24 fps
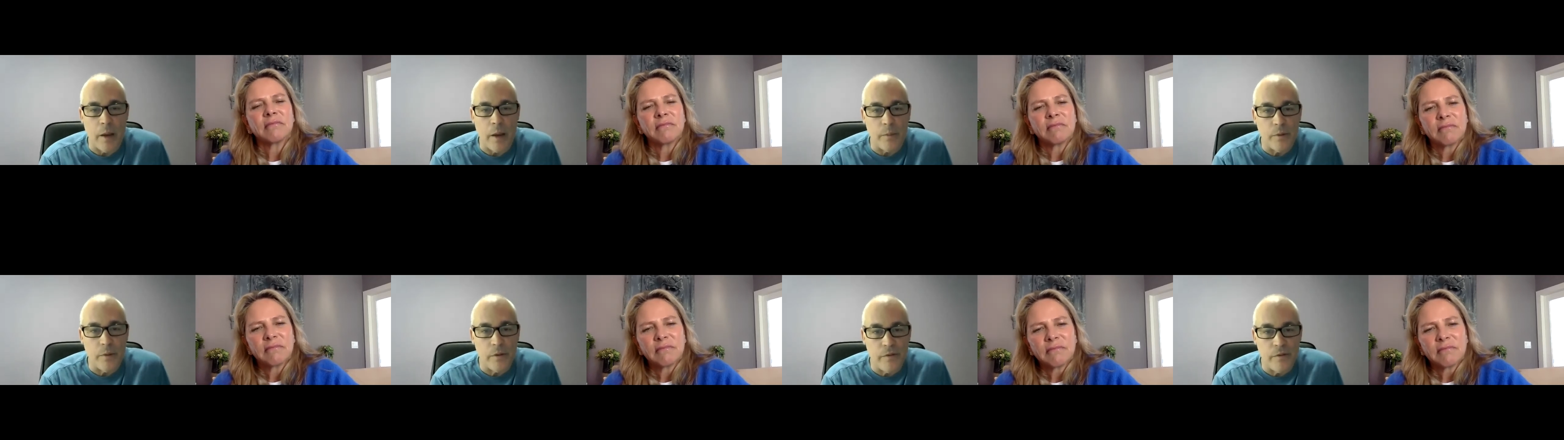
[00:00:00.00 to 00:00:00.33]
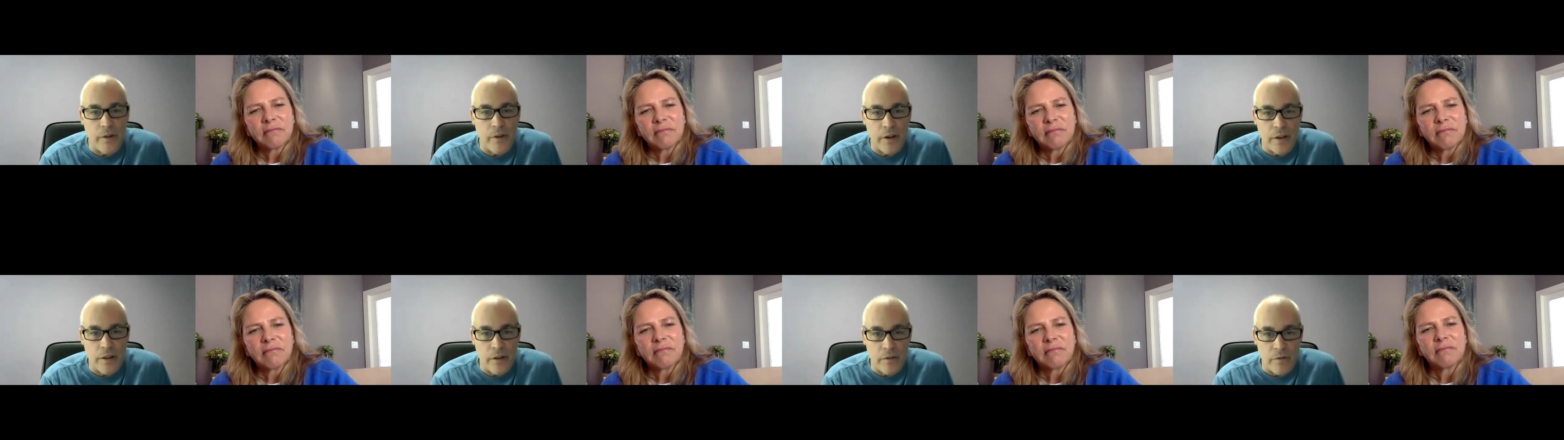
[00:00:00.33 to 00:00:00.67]

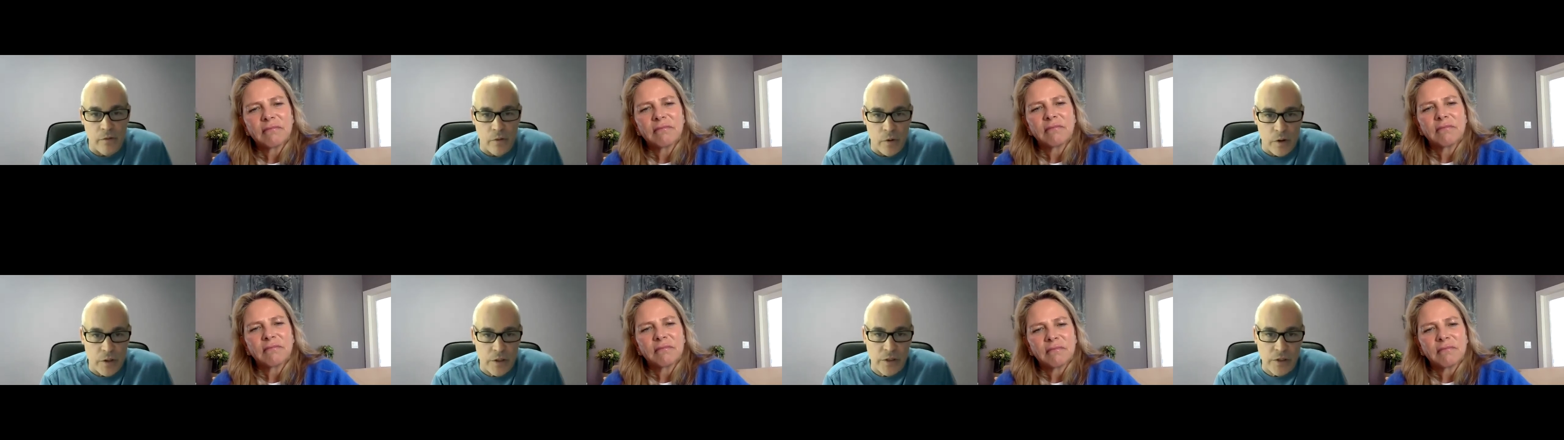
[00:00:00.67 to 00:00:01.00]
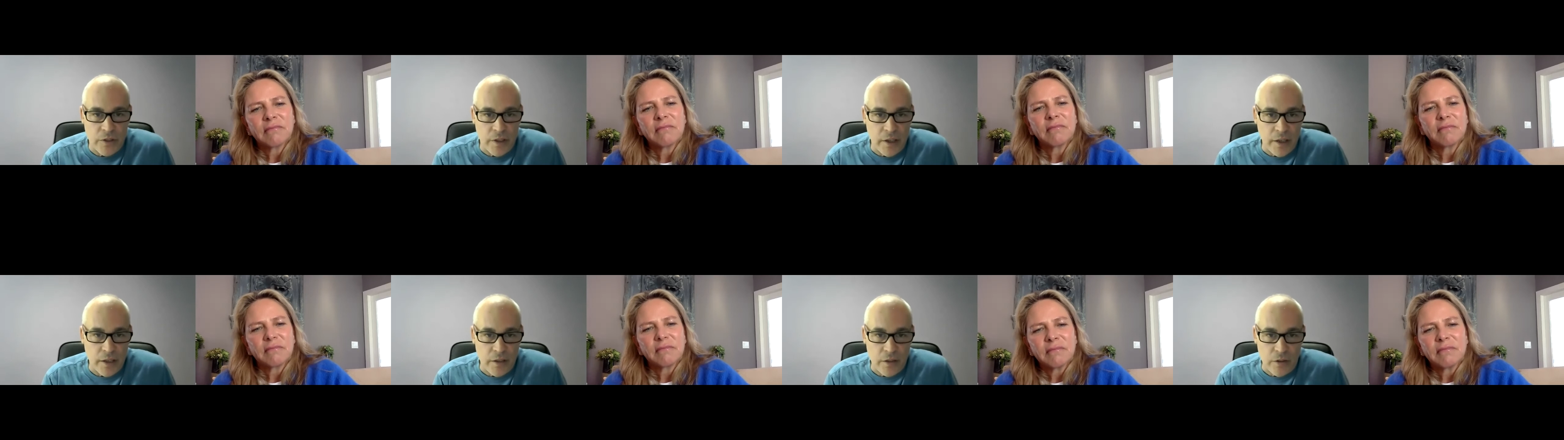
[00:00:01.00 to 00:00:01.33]
Speaker 1: amplify their
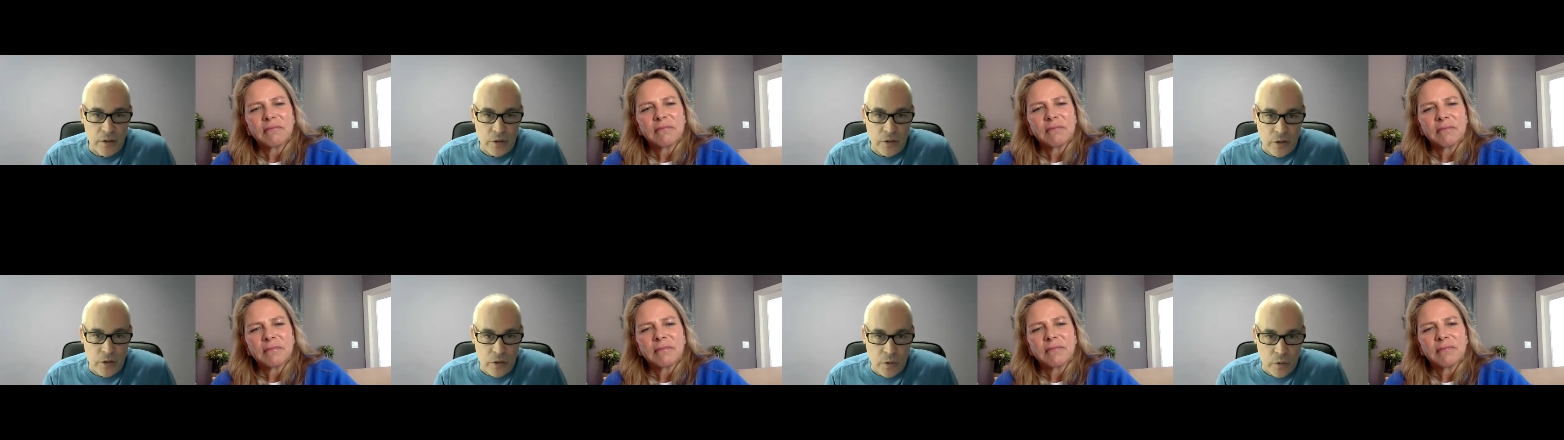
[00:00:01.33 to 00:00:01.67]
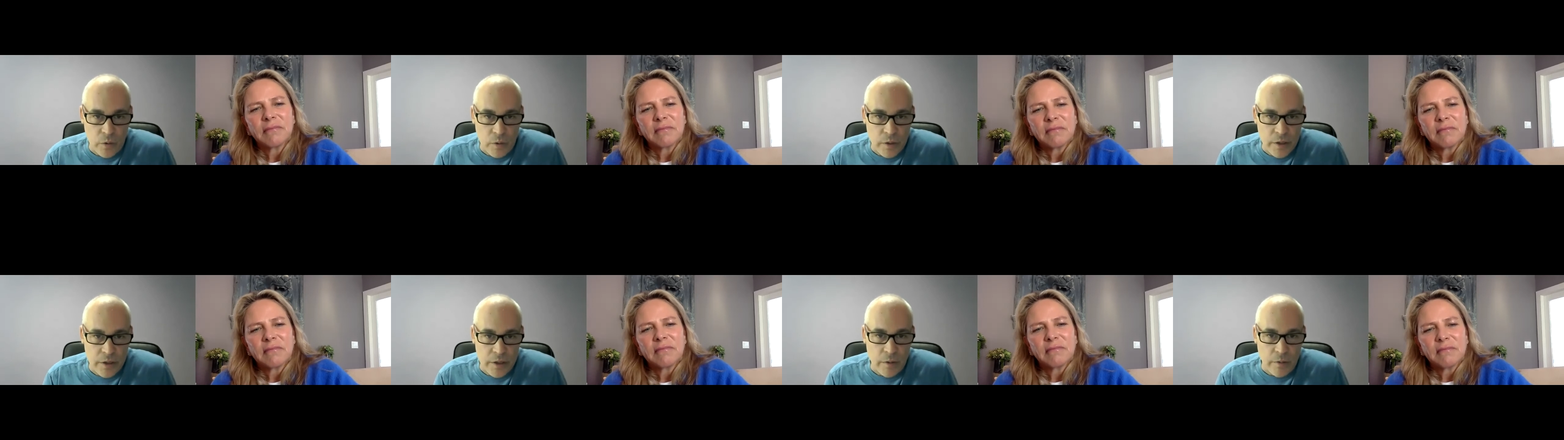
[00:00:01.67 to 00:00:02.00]
voices and get their
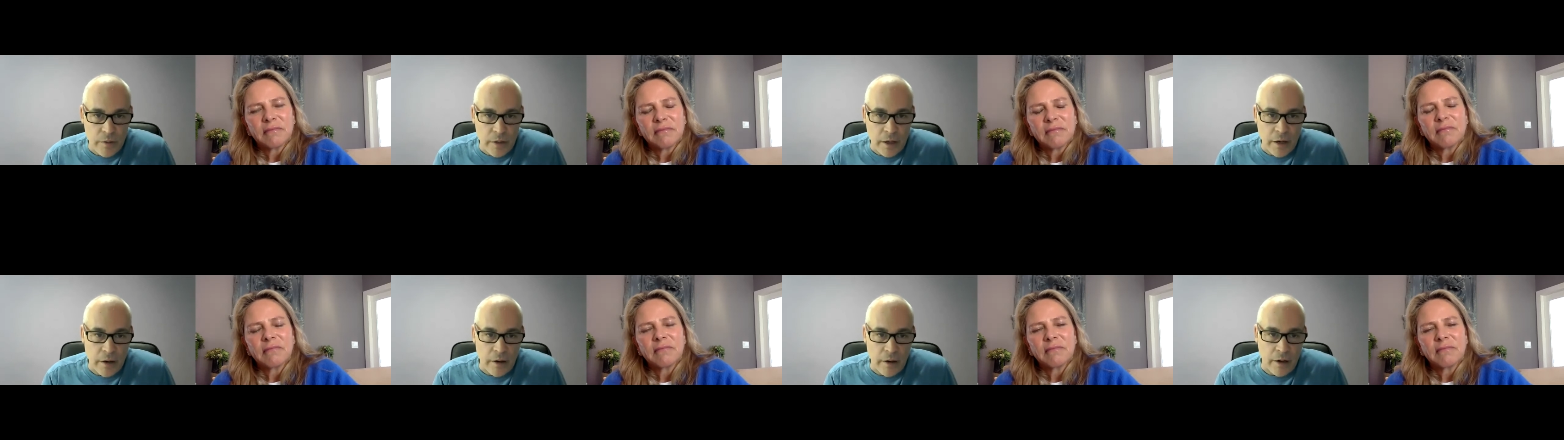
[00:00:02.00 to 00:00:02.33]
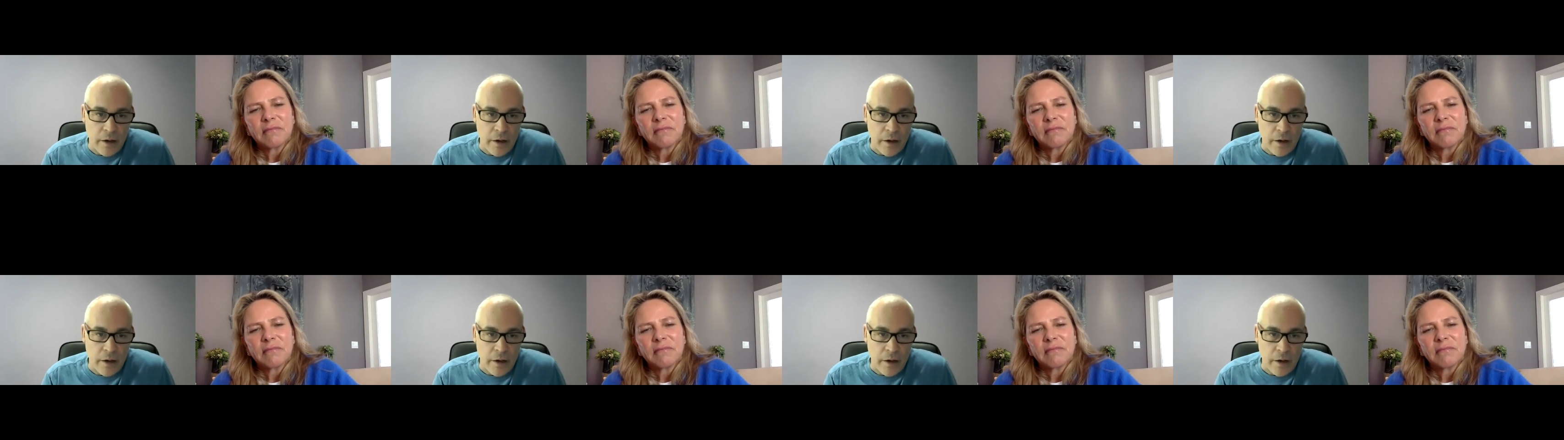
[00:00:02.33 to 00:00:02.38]
stories out there.